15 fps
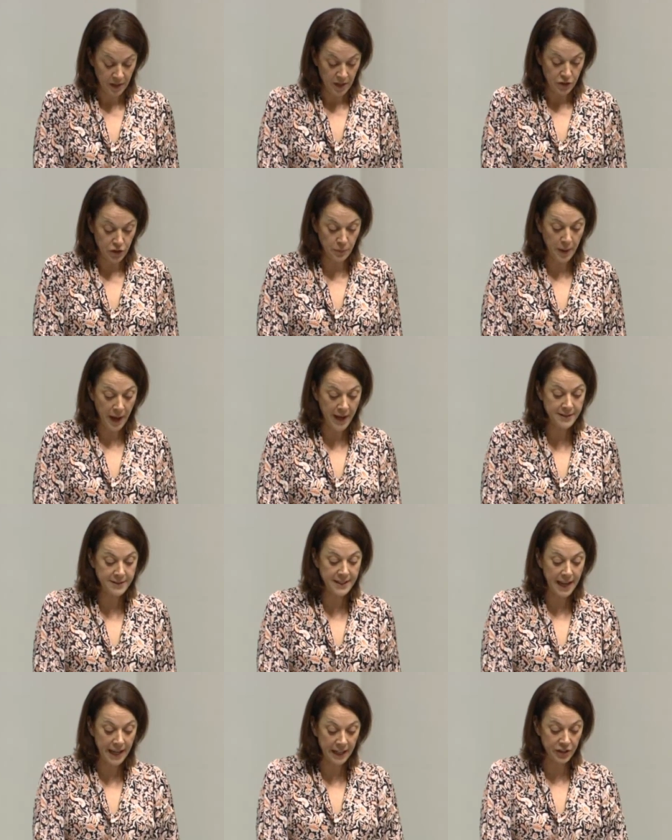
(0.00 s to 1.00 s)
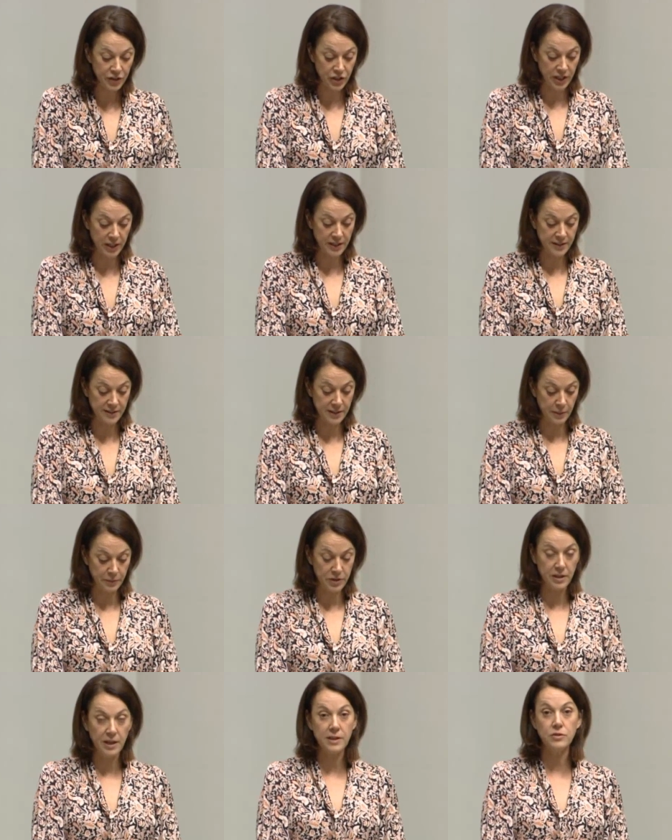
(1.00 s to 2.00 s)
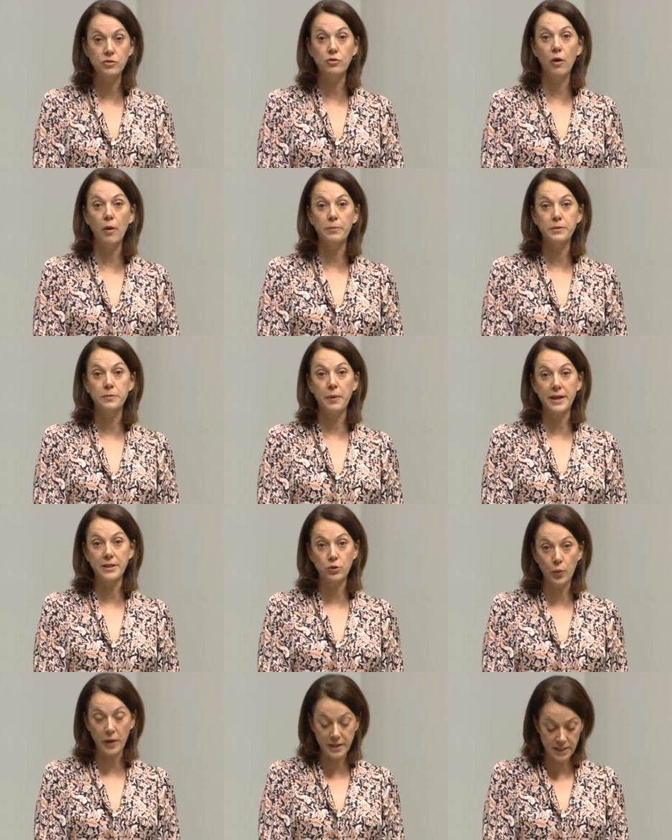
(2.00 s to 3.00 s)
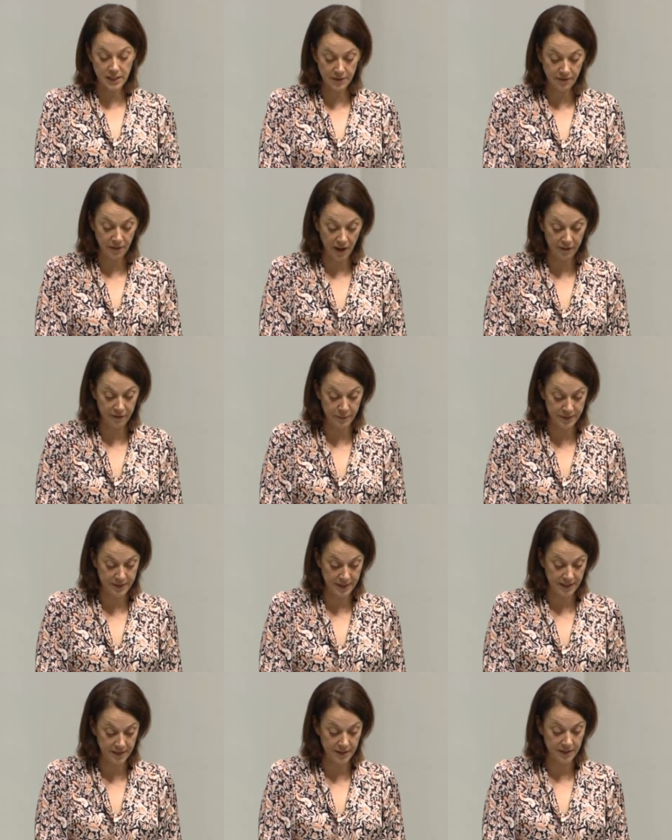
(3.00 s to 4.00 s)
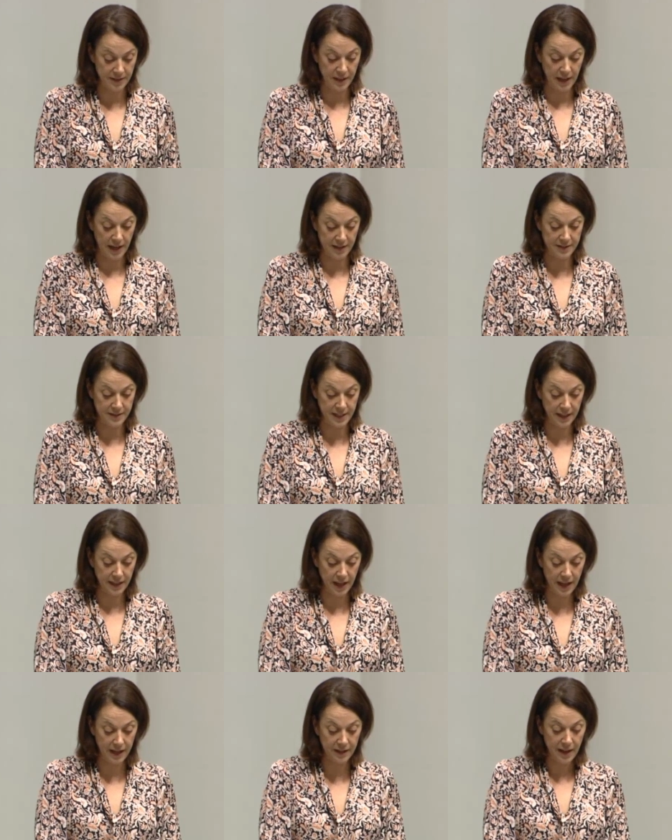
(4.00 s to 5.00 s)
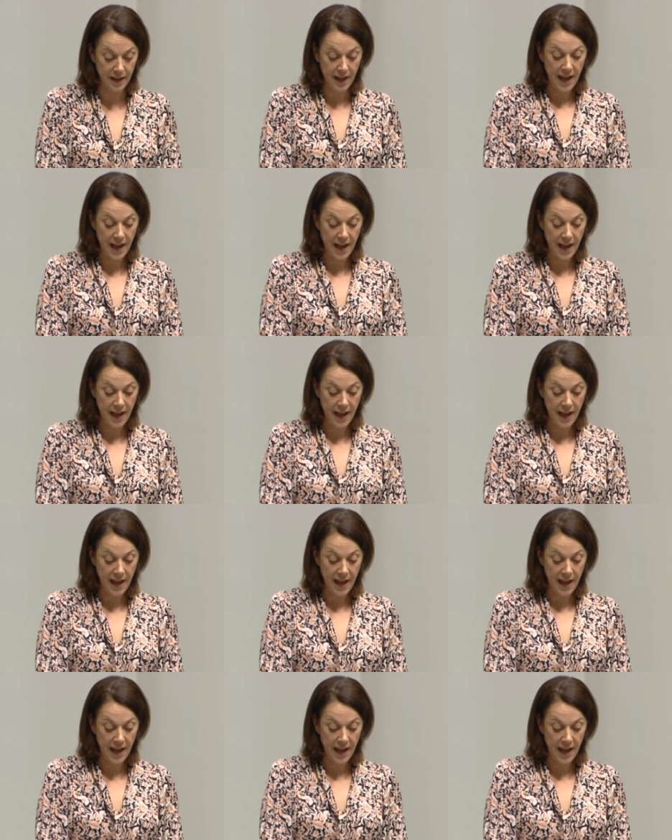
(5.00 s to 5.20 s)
Japan's LNG consumption has dropped by 25% in the last decade